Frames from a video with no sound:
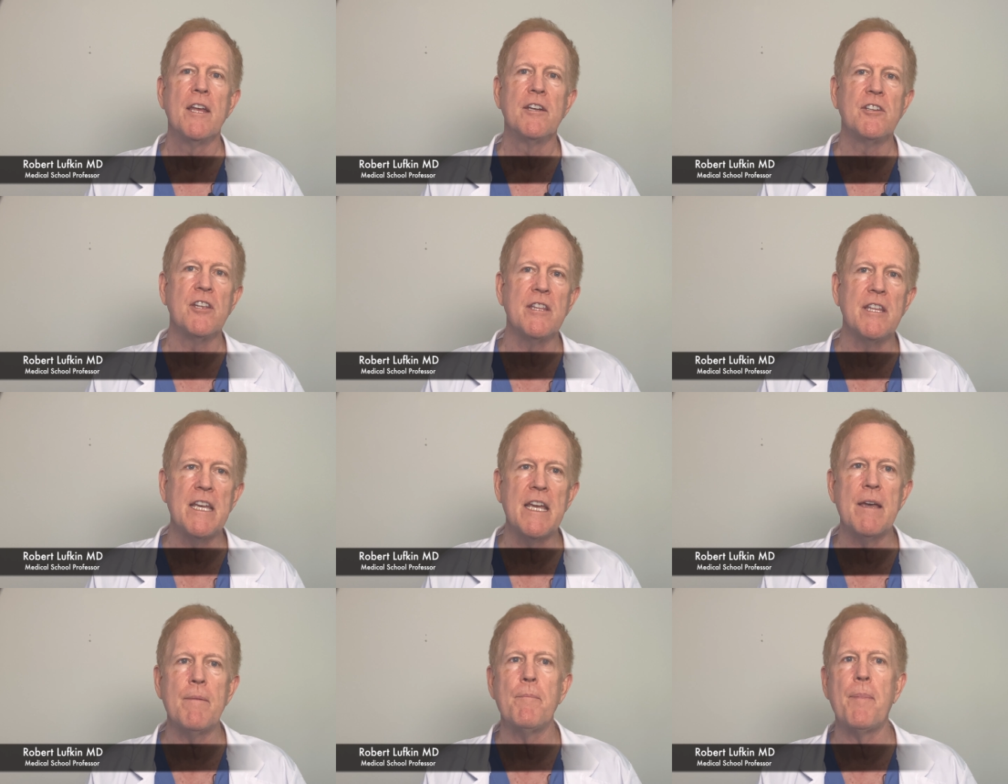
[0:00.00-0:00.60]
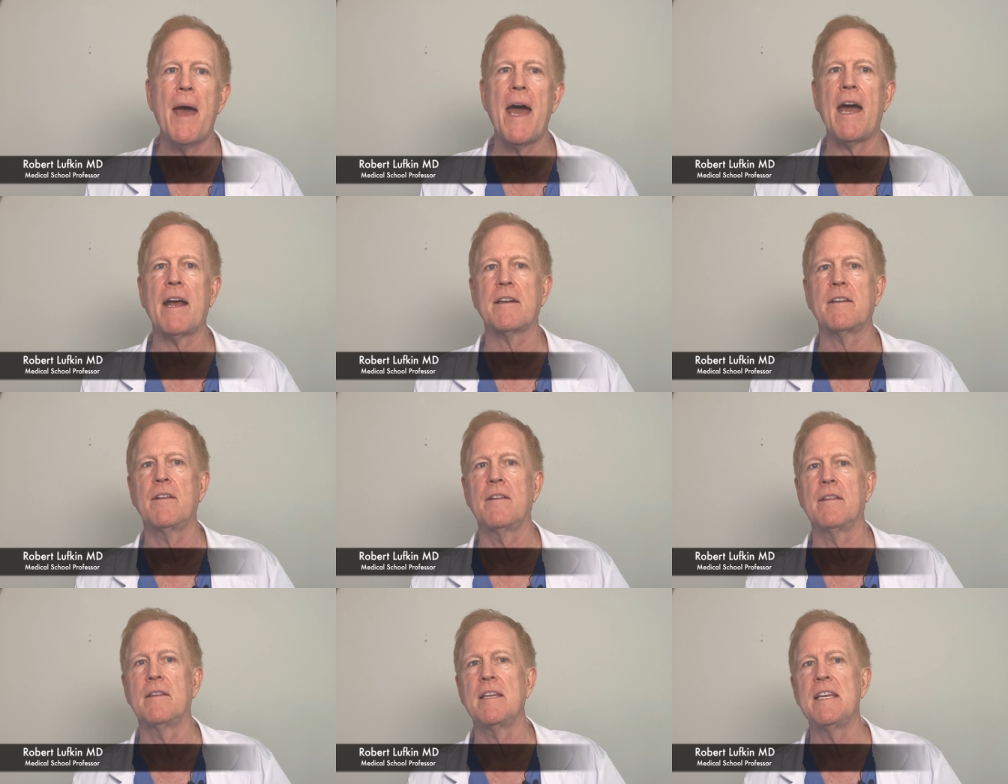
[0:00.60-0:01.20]
to the
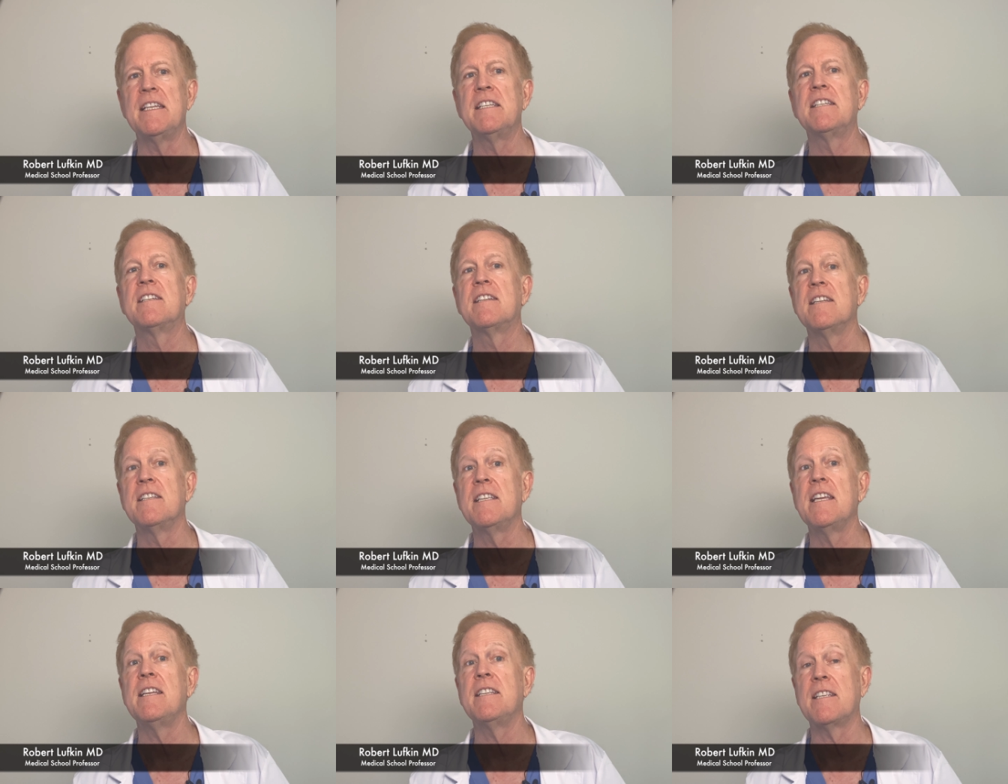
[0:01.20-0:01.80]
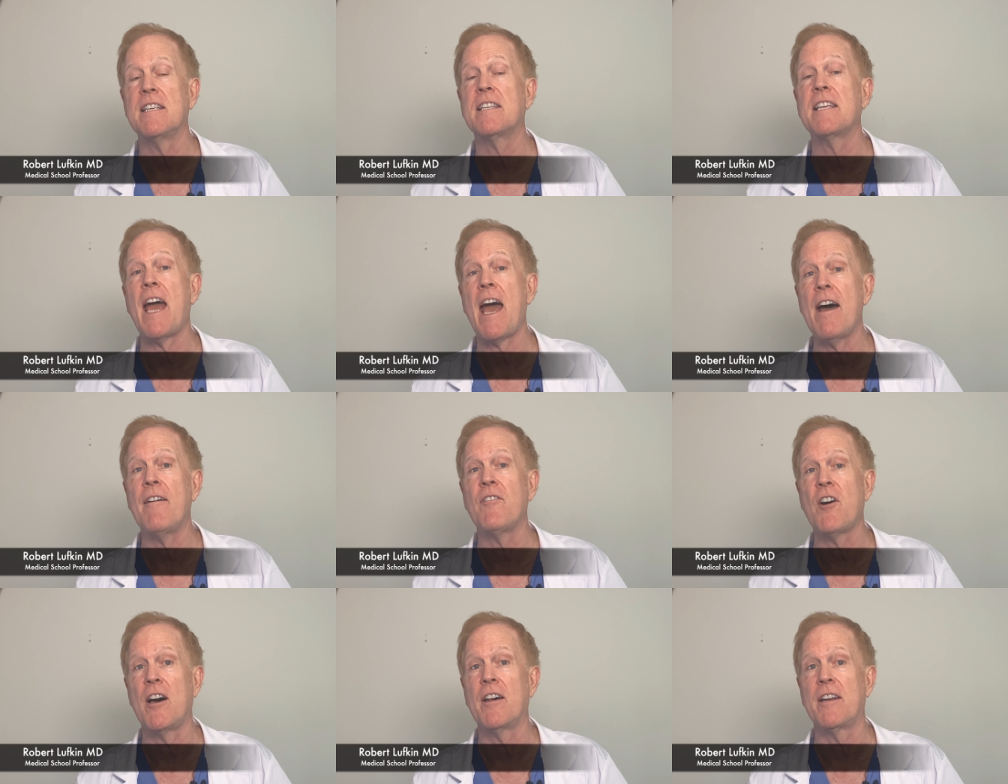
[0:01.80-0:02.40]
impact these diseases
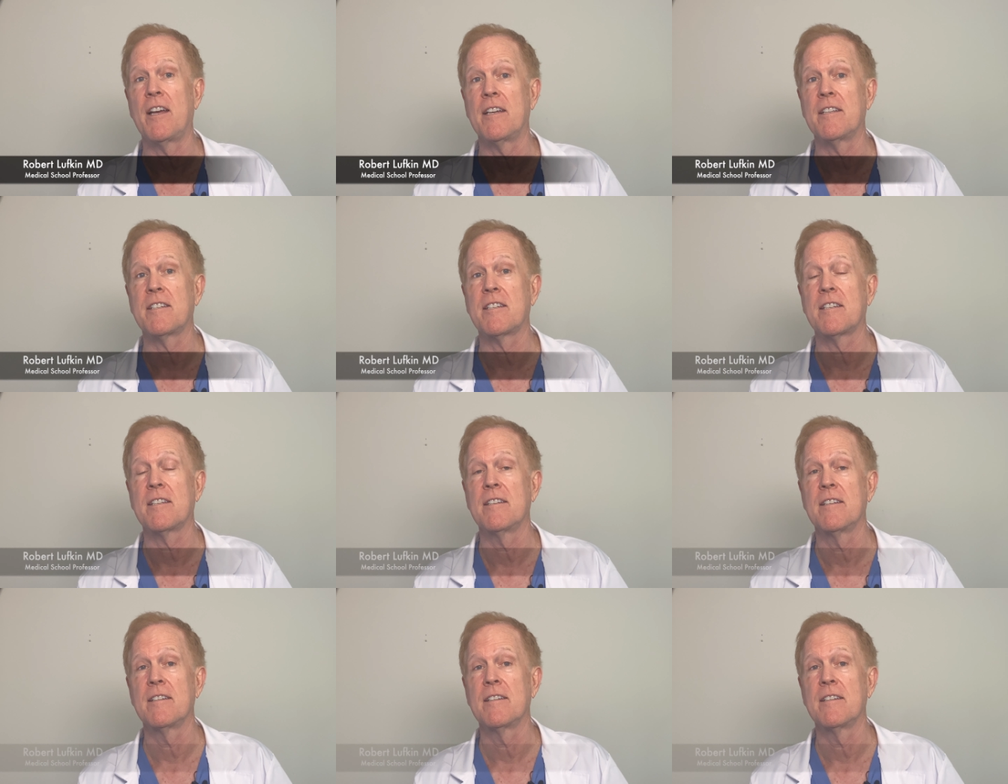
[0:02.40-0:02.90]
have on us.